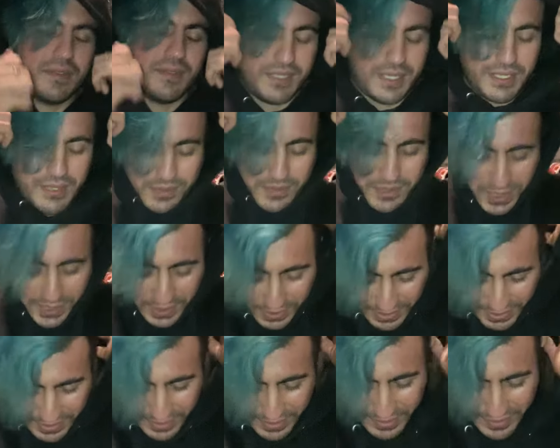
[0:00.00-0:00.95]
San
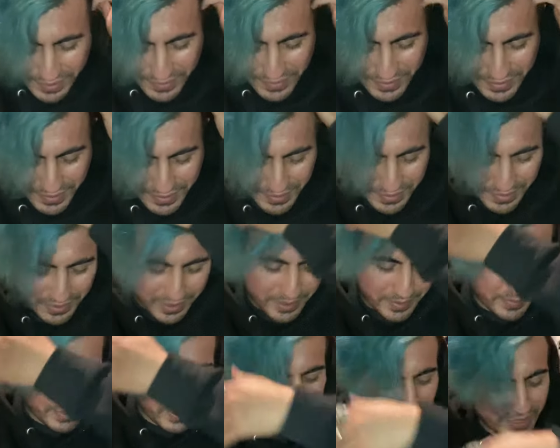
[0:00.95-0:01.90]
Jose, hit
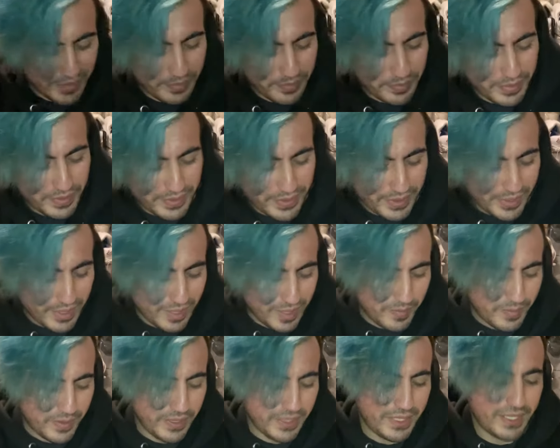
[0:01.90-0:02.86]
me up.
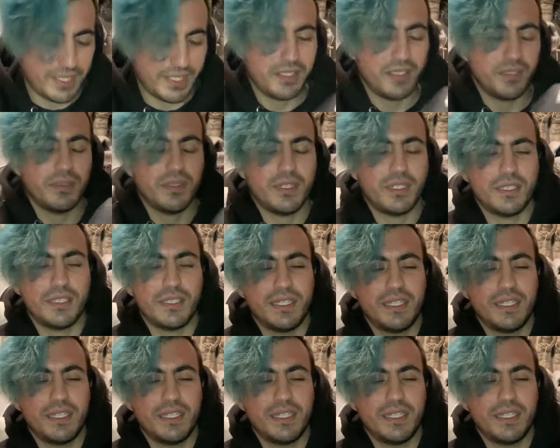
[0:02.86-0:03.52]
But yeah, you know,